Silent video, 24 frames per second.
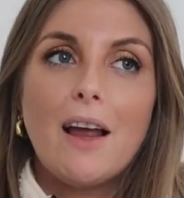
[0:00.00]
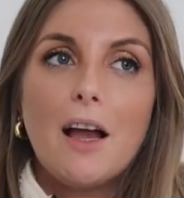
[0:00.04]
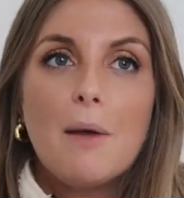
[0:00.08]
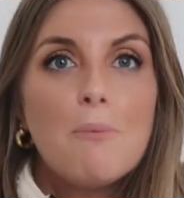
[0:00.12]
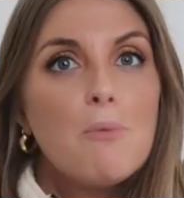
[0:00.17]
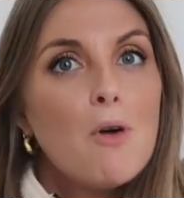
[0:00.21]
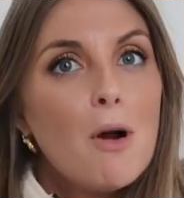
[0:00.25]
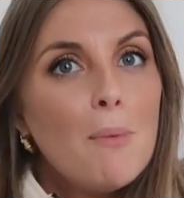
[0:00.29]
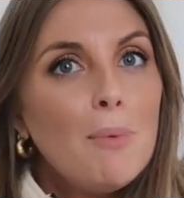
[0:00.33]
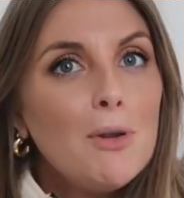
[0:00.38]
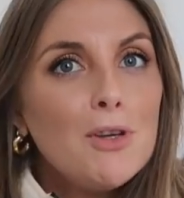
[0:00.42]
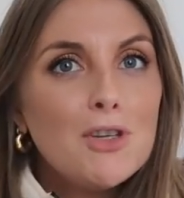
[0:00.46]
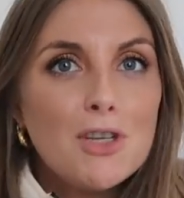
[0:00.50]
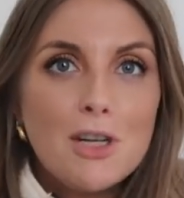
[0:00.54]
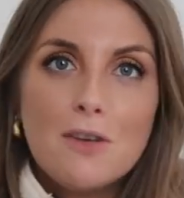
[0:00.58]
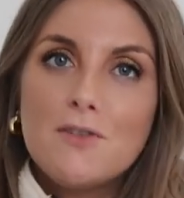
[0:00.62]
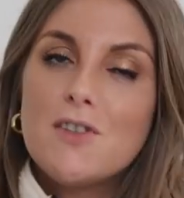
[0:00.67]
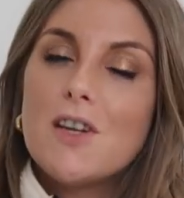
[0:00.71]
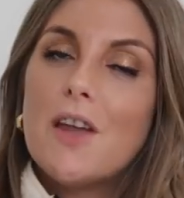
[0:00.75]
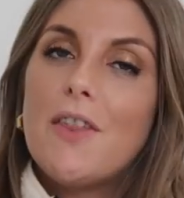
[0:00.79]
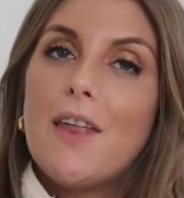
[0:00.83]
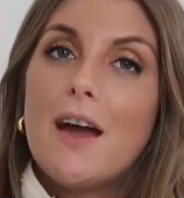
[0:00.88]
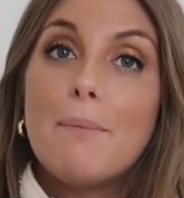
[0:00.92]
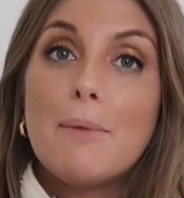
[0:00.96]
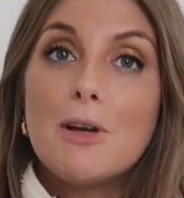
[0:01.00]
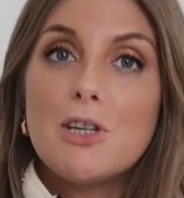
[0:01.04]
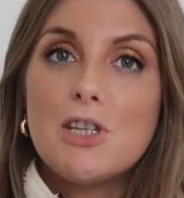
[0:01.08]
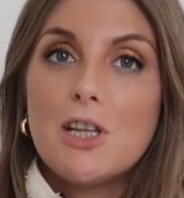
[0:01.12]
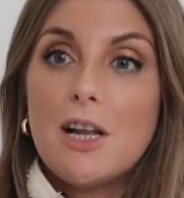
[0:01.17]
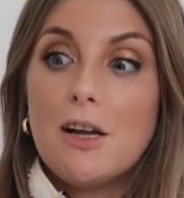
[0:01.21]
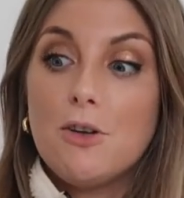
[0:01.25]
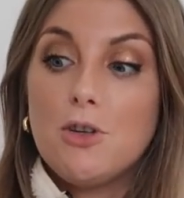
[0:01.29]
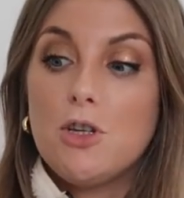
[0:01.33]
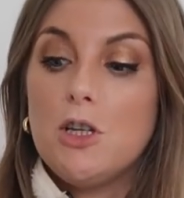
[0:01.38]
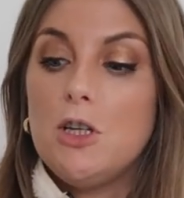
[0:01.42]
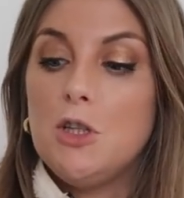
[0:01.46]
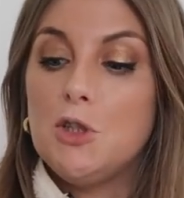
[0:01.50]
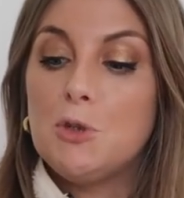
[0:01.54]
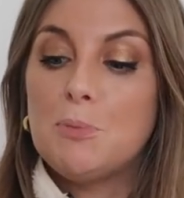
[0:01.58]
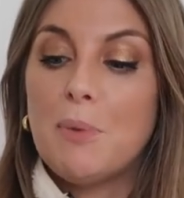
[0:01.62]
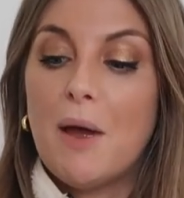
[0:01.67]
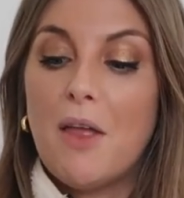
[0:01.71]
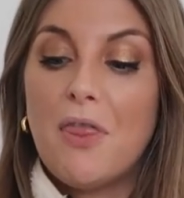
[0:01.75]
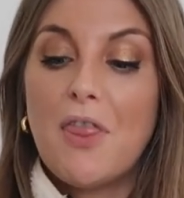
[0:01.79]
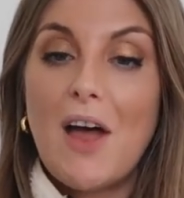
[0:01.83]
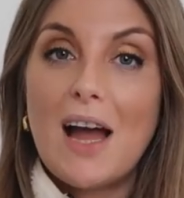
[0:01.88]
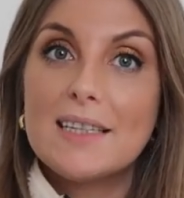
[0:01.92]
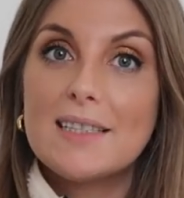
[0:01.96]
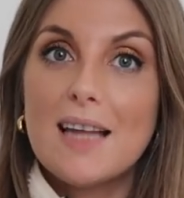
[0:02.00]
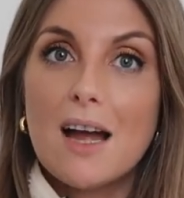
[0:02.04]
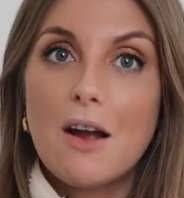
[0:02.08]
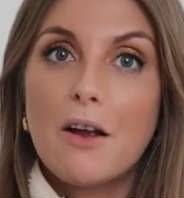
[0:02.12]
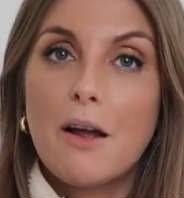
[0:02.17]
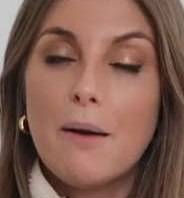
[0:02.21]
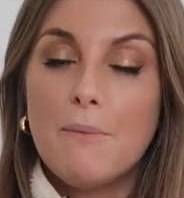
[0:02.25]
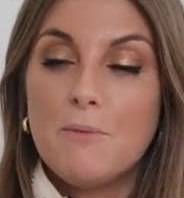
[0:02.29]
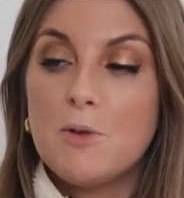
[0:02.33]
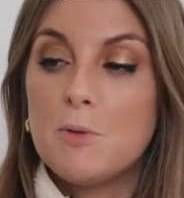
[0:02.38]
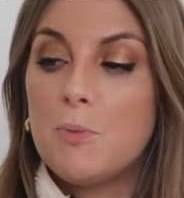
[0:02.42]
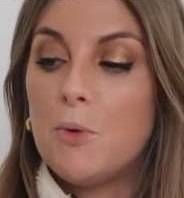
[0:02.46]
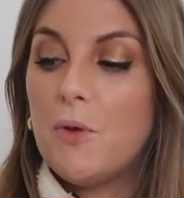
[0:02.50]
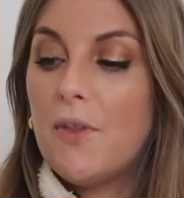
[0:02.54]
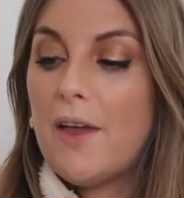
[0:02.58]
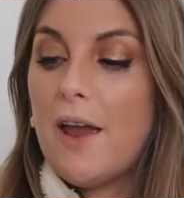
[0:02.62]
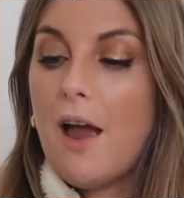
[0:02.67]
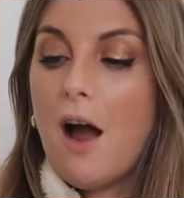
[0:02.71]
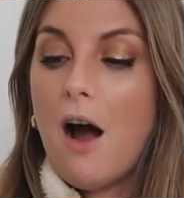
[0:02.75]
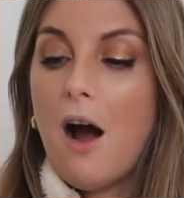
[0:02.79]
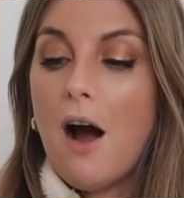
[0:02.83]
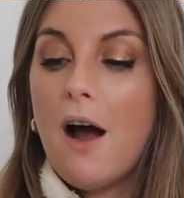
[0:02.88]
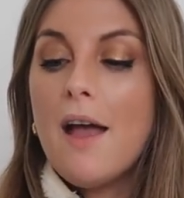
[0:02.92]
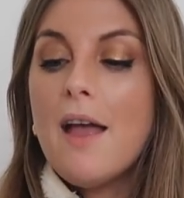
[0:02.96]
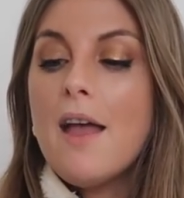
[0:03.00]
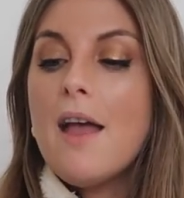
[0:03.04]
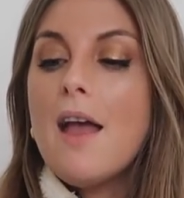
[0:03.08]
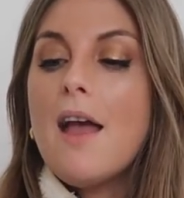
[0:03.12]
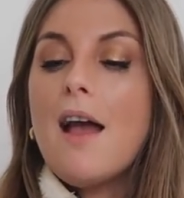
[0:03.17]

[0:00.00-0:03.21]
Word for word: Like, probably shouldn't have done that in my Chanel shoes, but that's how comfortable they are.